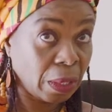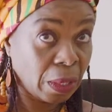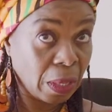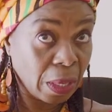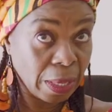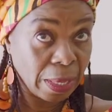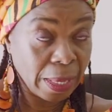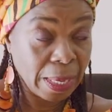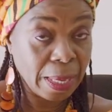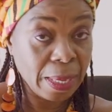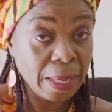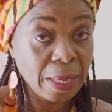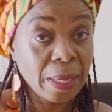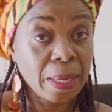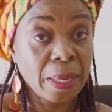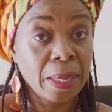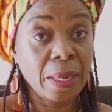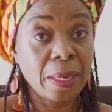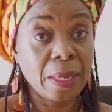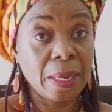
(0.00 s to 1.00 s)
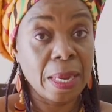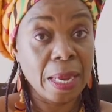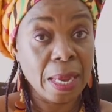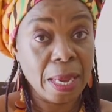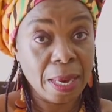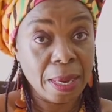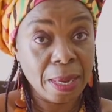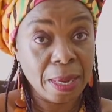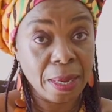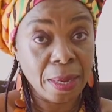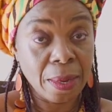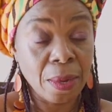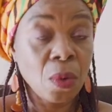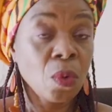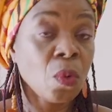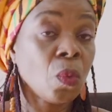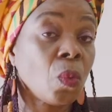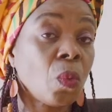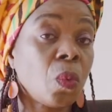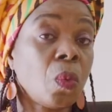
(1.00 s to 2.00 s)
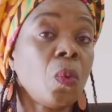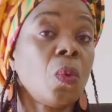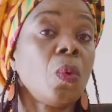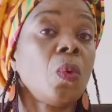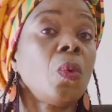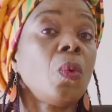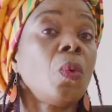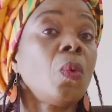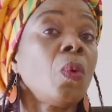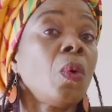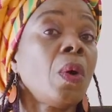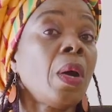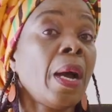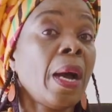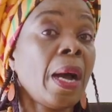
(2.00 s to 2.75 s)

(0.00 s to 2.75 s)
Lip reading: Duncan in Ghana, who